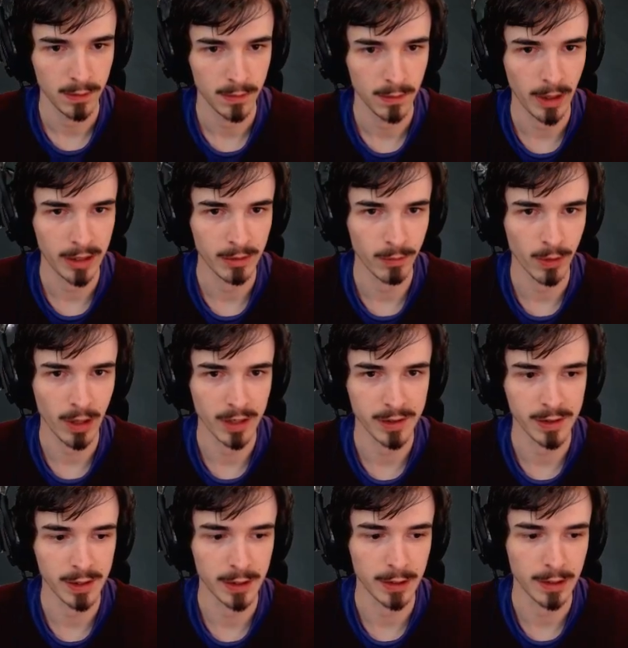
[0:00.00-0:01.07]
I didn't realize
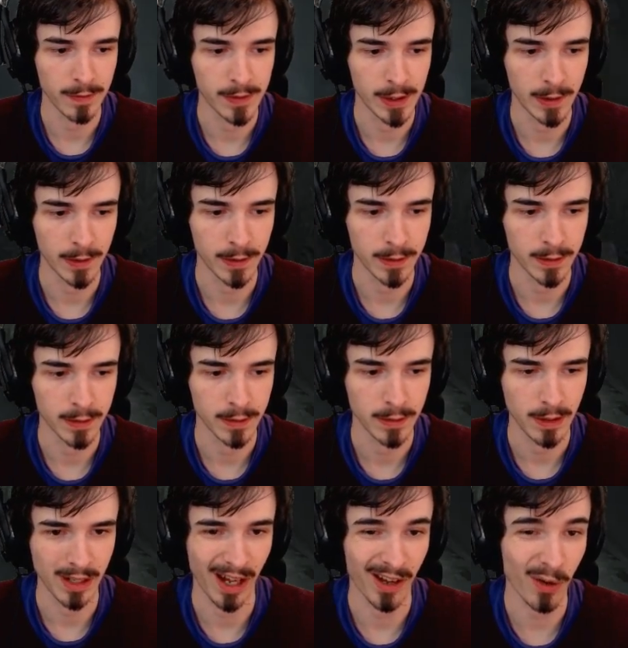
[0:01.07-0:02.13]
Azir didn't have tower there.
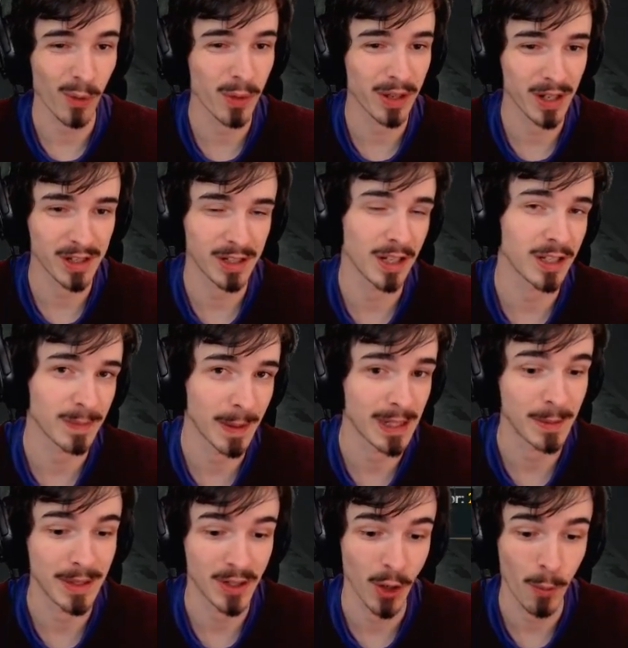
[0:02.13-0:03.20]
And I don't think Azir expected
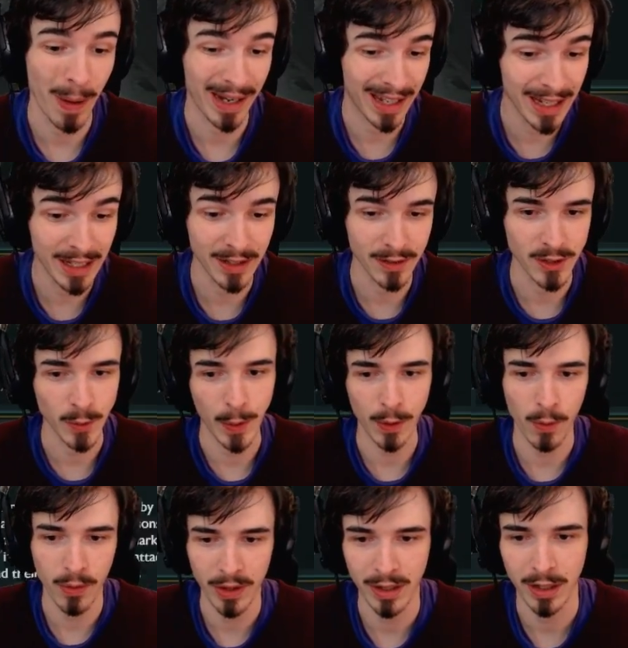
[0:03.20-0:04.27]
me to go back in, so I
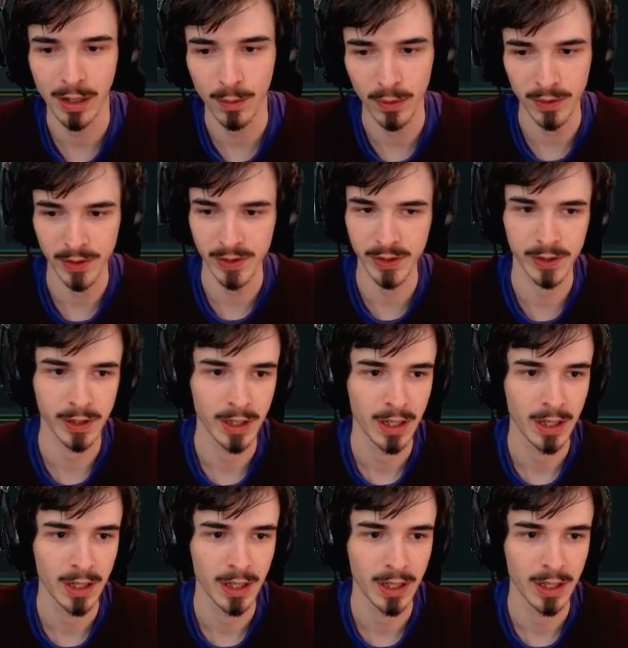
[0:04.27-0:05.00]
don't think he was